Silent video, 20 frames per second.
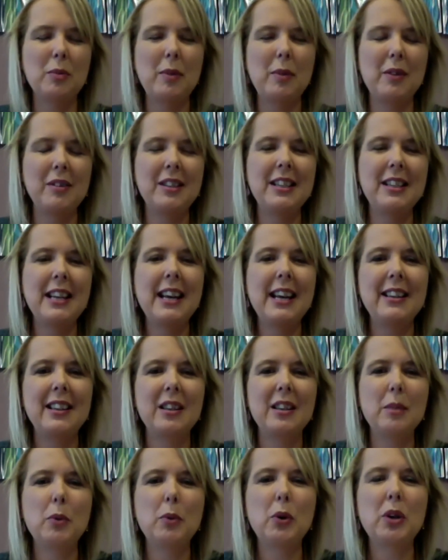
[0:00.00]
today and in
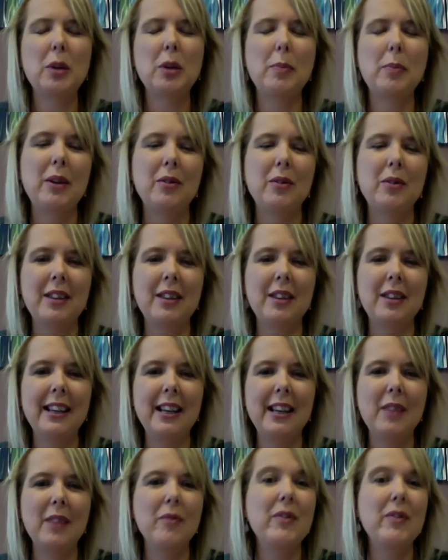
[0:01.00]
the book about the
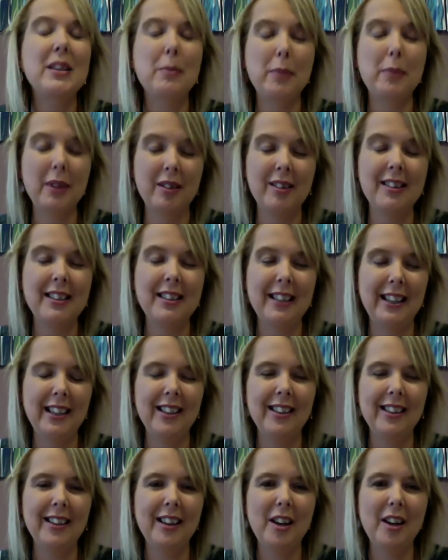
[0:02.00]
invisibility
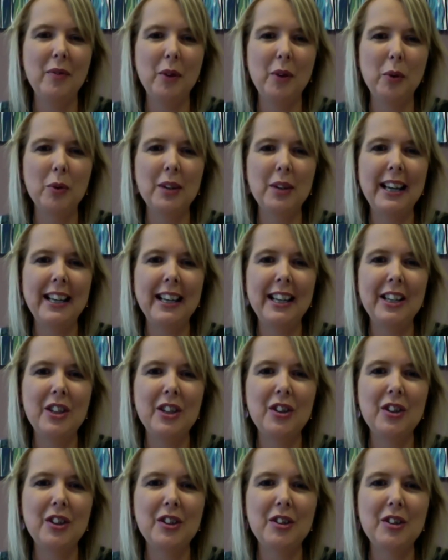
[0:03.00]
of old
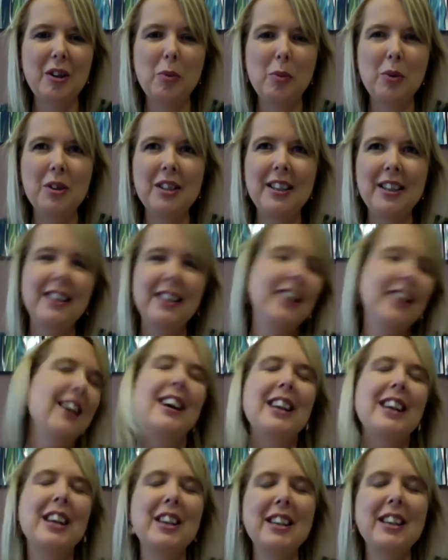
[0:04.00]
age. So I wonder,
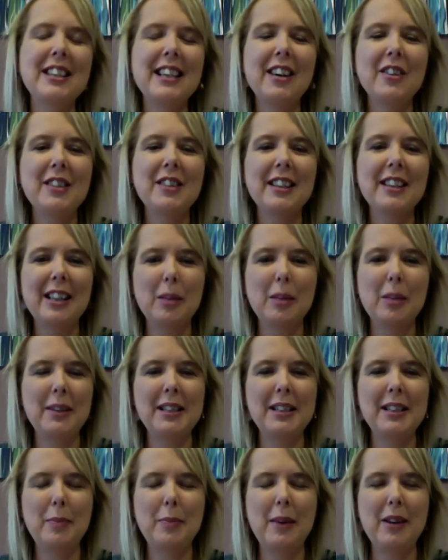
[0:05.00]
can you tell us a little
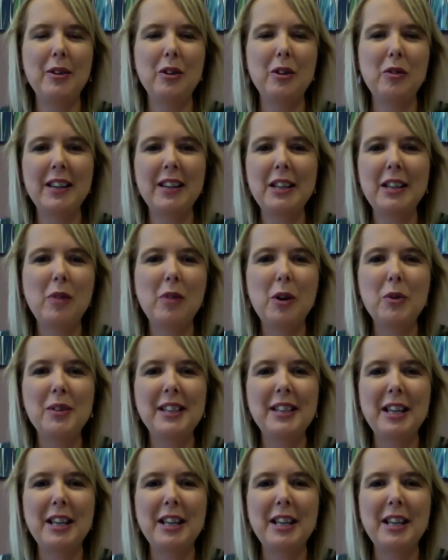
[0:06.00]
bit about Granny Rosie and